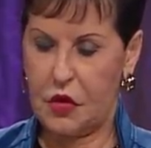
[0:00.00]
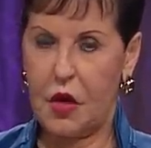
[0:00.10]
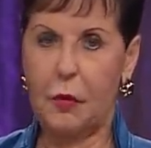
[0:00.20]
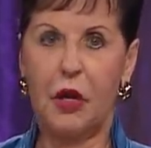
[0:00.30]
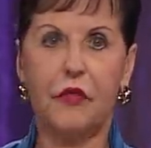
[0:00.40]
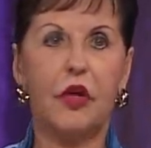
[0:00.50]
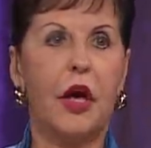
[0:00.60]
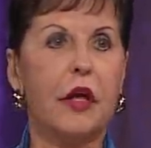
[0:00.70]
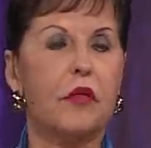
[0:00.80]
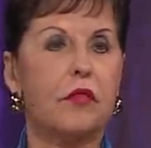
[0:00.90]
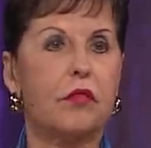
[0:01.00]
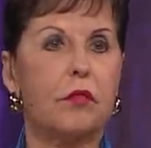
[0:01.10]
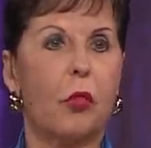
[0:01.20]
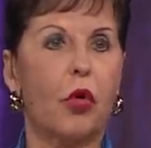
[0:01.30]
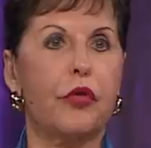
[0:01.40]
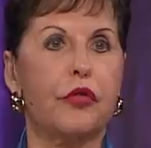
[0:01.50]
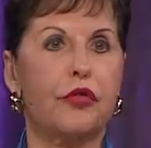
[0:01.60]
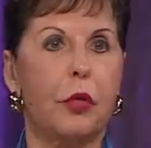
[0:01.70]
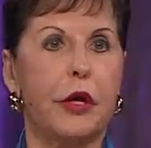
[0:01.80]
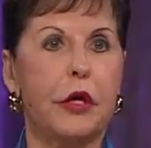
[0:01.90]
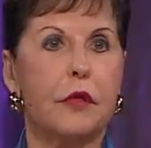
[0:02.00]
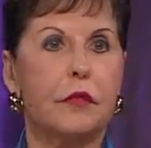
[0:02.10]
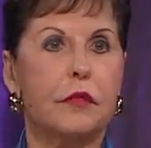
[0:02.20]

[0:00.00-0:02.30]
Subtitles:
How many of you had more than three?